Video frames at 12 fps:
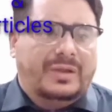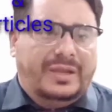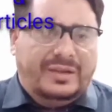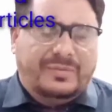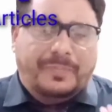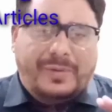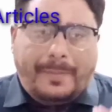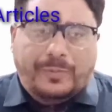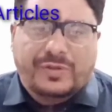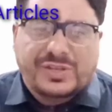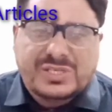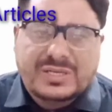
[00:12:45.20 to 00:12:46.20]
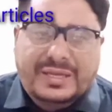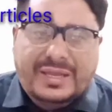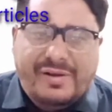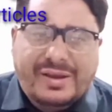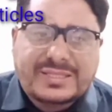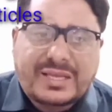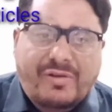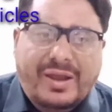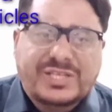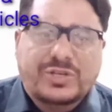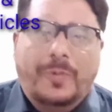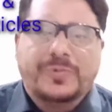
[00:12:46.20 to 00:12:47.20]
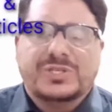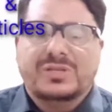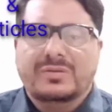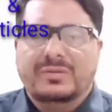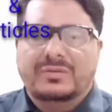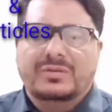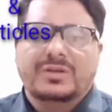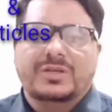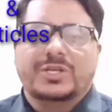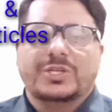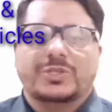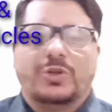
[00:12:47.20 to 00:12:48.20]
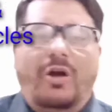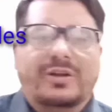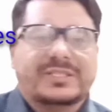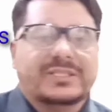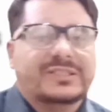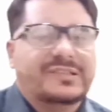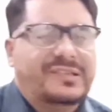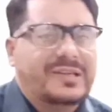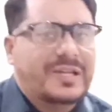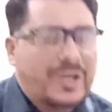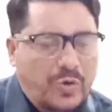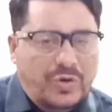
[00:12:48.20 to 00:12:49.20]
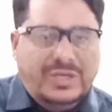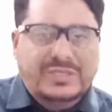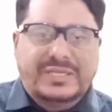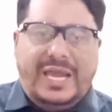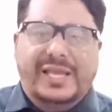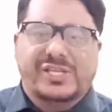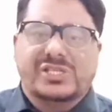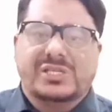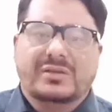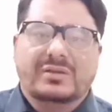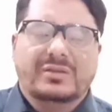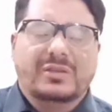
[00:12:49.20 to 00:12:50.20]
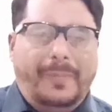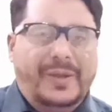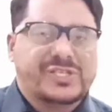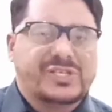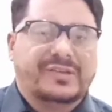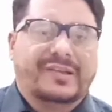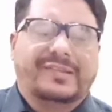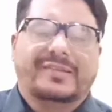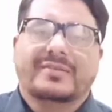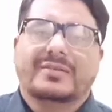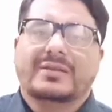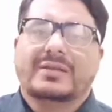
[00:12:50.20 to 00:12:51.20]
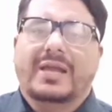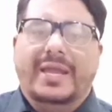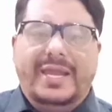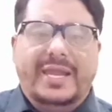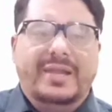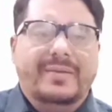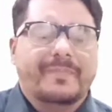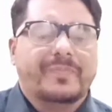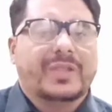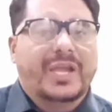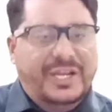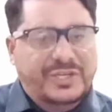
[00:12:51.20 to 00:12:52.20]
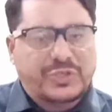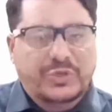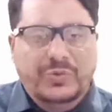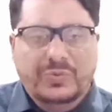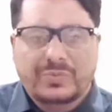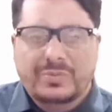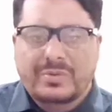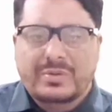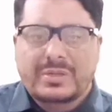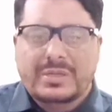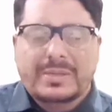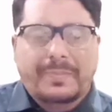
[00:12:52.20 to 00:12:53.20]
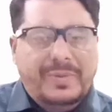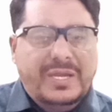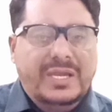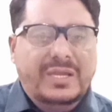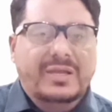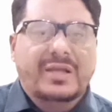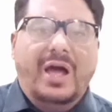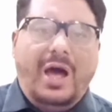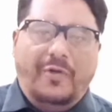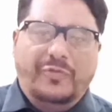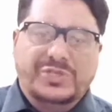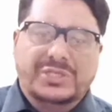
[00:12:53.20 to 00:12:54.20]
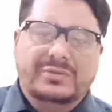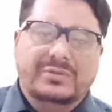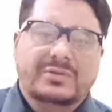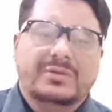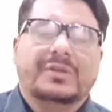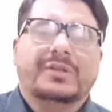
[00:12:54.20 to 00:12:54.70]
in preposition, correct the right option. Doctors look dash the patients. A, into, B, after,